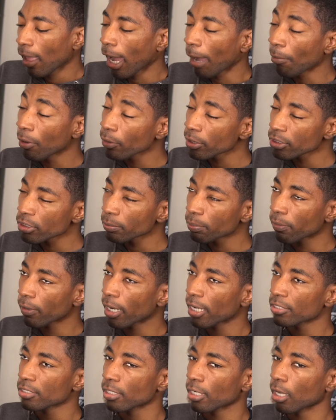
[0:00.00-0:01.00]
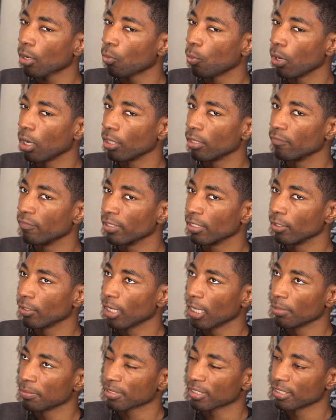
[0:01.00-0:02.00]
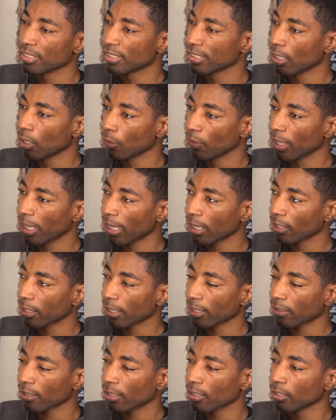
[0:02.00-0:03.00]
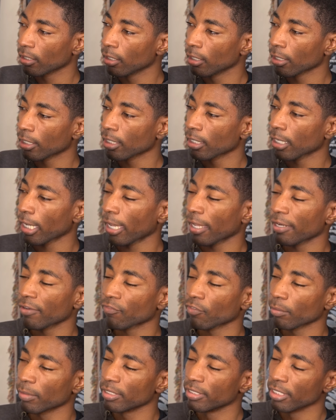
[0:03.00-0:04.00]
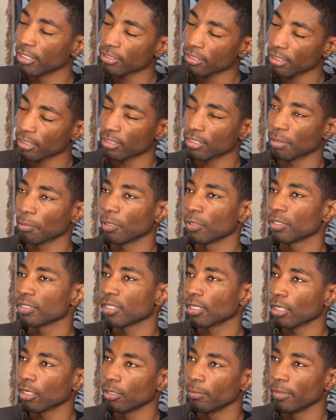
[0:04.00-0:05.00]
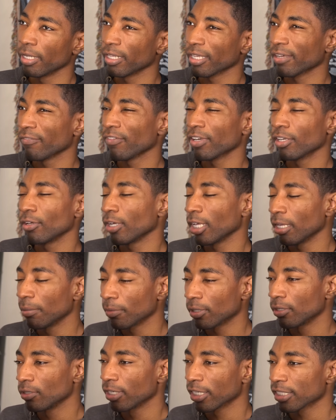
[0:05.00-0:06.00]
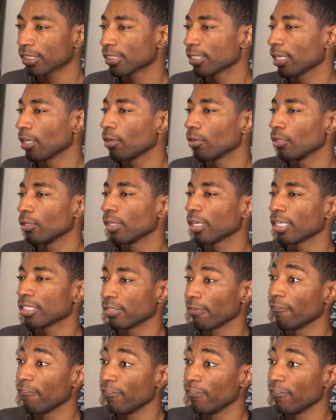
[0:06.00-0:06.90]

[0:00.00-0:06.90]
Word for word: I'm always surprised at how well the video games can sell that. Like looking at it from a distance, I'm always like, oh man, like a video game couldn't like scare you. Like it's a